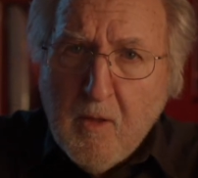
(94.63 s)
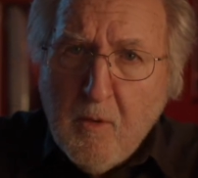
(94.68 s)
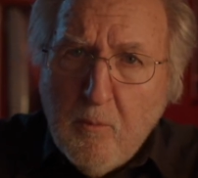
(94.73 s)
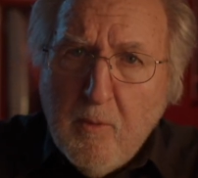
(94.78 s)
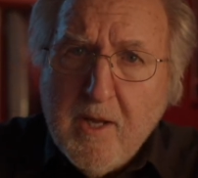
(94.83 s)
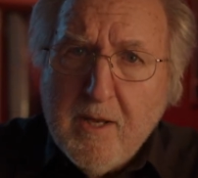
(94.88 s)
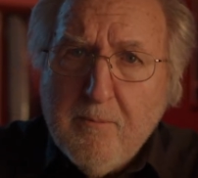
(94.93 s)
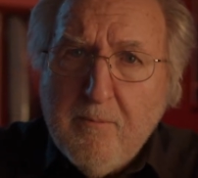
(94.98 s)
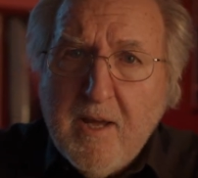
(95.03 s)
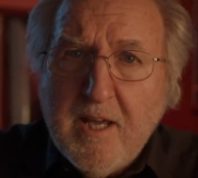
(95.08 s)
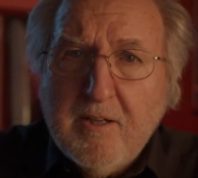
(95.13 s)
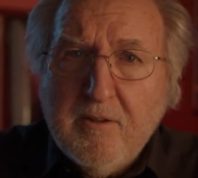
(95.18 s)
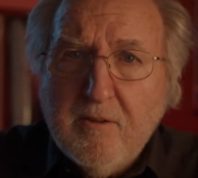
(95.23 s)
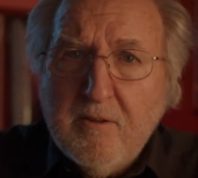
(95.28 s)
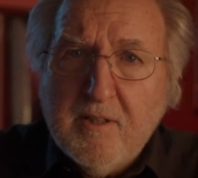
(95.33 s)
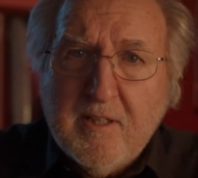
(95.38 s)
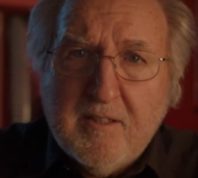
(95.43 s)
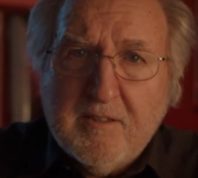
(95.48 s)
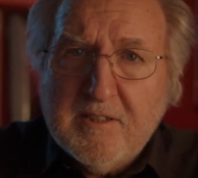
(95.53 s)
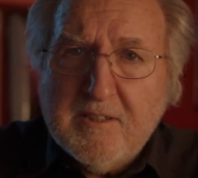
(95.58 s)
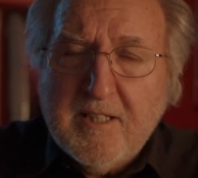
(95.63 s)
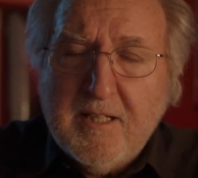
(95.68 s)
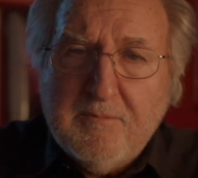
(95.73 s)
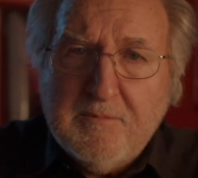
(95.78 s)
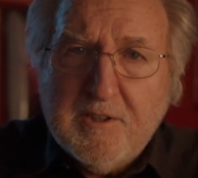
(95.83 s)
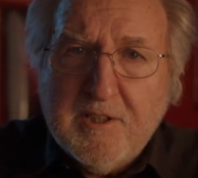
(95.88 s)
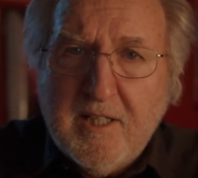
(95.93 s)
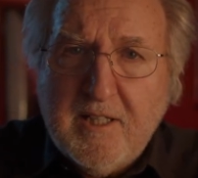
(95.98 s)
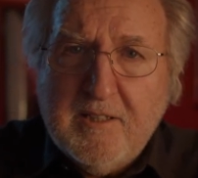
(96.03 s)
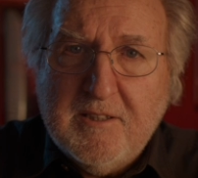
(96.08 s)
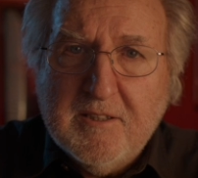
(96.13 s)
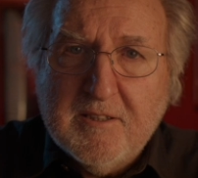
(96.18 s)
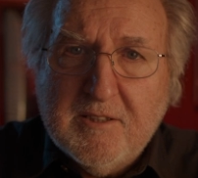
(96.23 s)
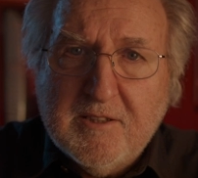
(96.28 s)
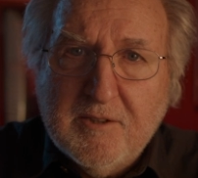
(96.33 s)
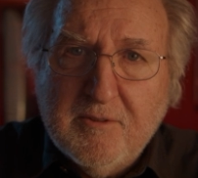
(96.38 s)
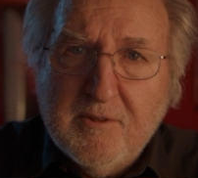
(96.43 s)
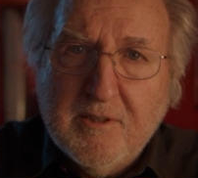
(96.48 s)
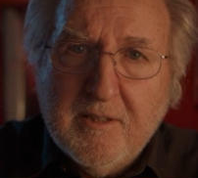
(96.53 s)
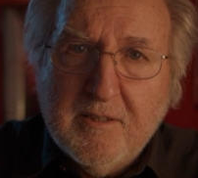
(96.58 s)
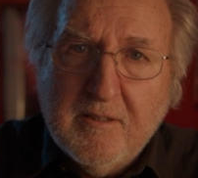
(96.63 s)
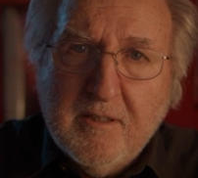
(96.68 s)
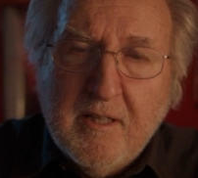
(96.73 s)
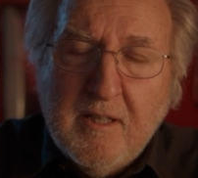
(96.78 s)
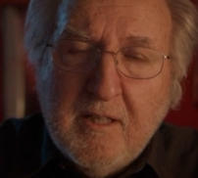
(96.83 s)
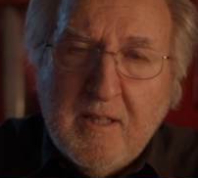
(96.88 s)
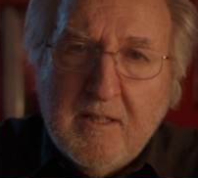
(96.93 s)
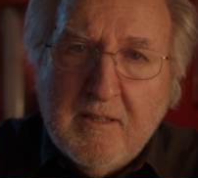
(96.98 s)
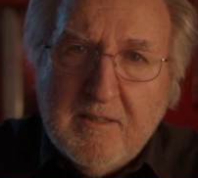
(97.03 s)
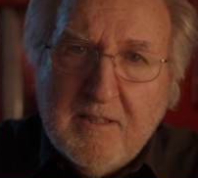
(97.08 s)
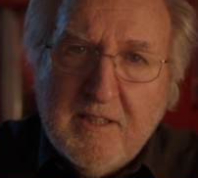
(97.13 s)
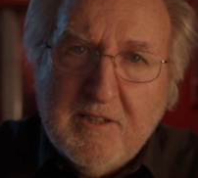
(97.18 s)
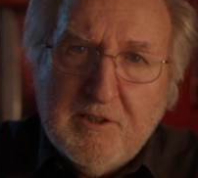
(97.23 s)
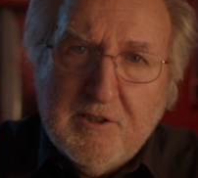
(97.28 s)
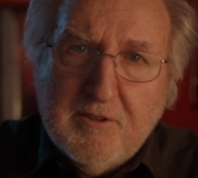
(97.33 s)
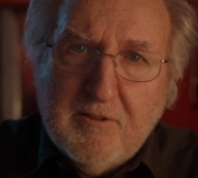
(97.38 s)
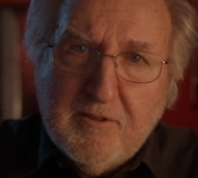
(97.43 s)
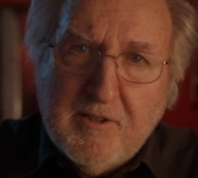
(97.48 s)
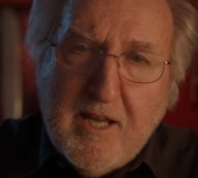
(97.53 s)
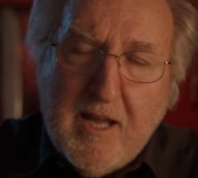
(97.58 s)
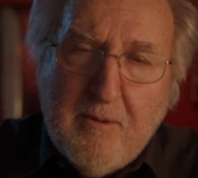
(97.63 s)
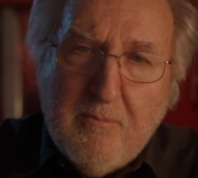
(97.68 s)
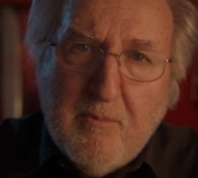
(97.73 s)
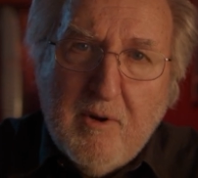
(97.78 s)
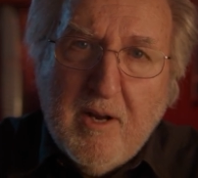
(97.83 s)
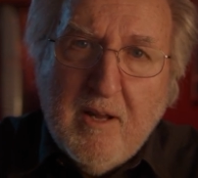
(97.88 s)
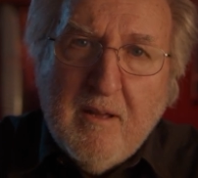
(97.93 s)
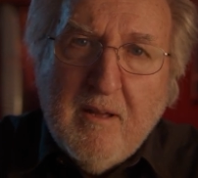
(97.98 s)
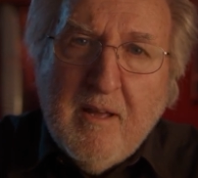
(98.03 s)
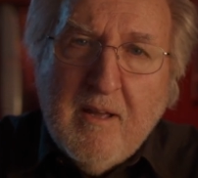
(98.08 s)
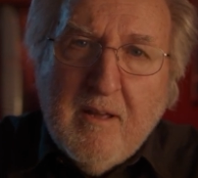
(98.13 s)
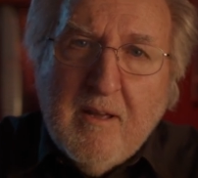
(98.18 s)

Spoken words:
We can make all those same changes to a digital camera,